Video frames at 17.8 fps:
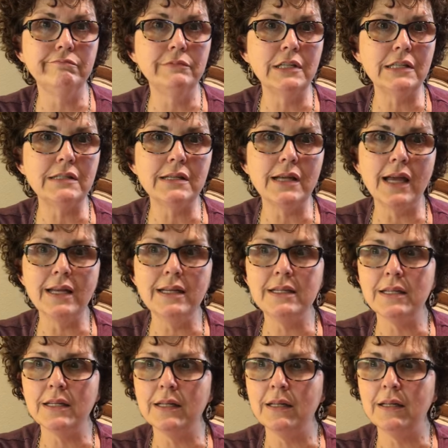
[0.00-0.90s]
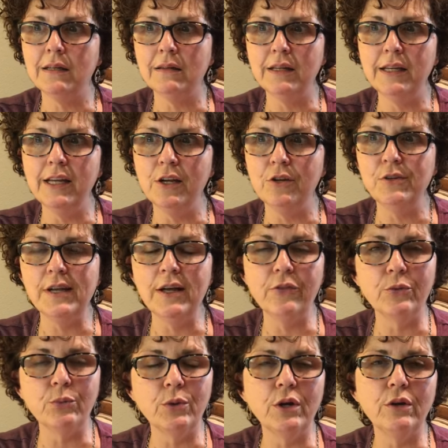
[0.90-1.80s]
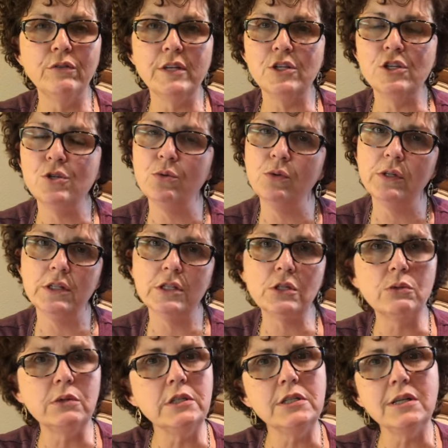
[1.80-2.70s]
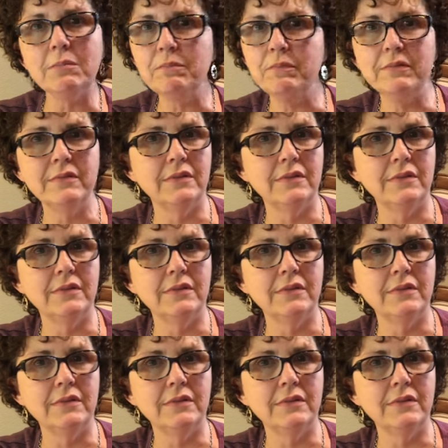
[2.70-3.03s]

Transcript: decide to, you know, down the road that you want to switch up,